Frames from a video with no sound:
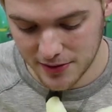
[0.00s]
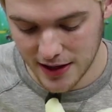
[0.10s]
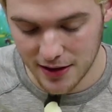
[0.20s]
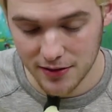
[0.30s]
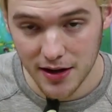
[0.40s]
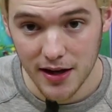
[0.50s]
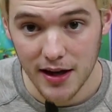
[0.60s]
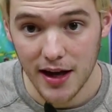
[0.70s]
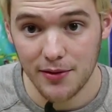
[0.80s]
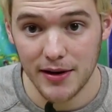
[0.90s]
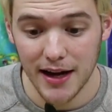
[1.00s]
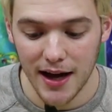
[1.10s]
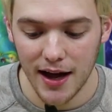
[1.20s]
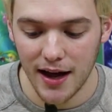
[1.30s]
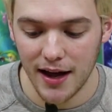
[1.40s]
down, and we
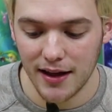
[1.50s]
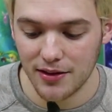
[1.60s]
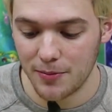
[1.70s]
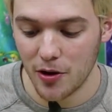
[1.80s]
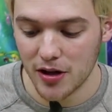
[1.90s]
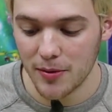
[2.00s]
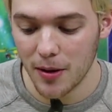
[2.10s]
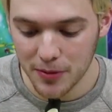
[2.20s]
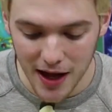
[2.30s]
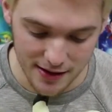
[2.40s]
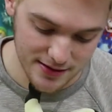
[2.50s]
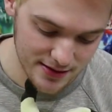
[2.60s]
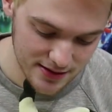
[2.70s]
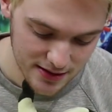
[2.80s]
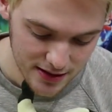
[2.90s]
got the Pokeball
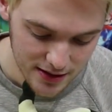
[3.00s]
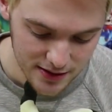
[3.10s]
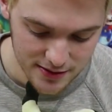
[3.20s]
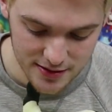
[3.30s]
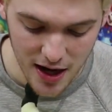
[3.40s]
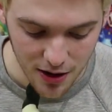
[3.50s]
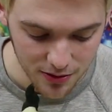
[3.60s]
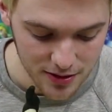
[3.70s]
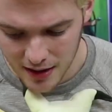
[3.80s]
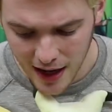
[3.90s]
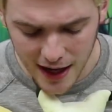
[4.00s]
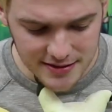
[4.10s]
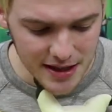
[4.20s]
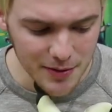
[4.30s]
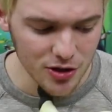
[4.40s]
Plus. So, I
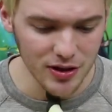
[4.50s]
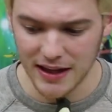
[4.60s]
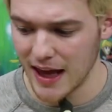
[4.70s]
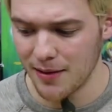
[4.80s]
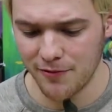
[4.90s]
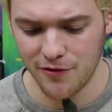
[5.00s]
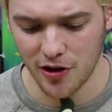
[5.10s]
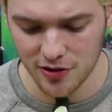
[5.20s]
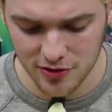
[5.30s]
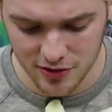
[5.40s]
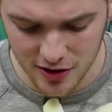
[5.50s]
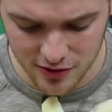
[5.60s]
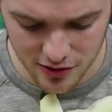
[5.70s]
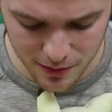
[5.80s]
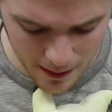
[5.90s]
say we do the game first,
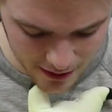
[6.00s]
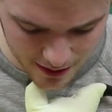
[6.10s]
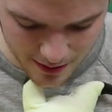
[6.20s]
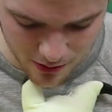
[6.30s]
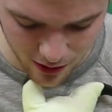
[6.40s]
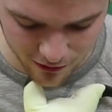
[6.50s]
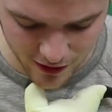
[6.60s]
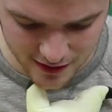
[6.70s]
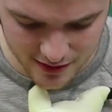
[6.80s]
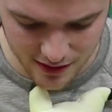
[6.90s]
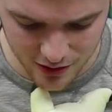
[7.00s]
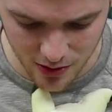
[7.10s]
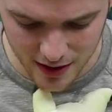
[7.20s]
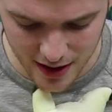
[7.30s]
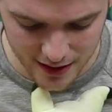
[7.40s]
because there's probably going to be more fun stuff
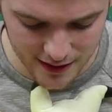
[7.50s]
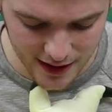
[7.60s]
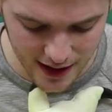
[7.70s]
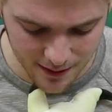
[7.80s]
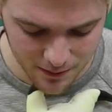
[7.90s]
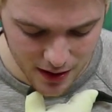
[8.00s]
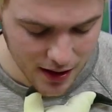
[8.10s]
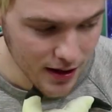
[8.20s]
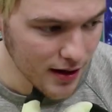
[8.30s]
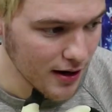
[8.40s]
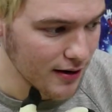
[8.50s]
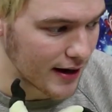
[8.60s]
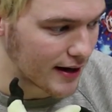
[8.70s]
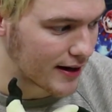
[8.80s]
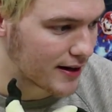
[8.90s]
going on in the game.
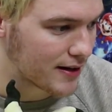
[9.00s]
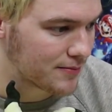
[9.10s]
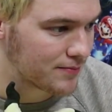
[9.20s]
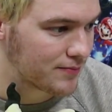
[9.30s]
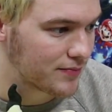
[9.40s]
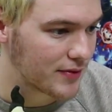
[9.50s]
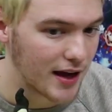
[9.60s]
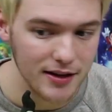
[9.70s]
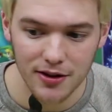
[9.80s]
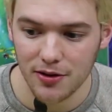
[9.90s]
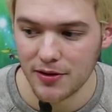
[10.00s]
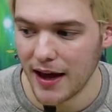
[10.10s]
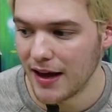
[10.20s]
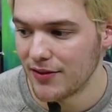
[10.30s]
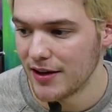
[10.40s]
Alright, I don't
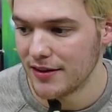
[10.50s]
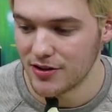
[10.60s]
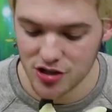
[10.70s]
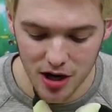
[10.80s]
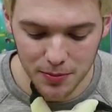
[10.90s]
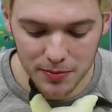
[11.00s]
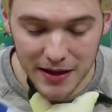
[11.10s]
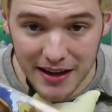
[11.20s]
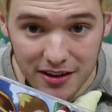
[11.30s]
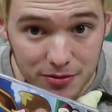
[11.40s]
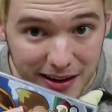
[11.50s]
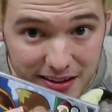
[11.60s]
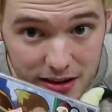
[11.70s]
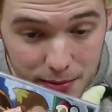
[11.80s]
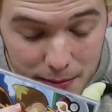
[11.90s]
have anything sharp with me. Can I use my
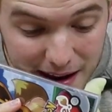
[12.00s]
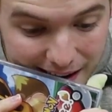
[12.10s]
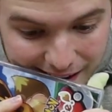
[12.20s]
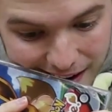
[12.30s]
teeth, maybe?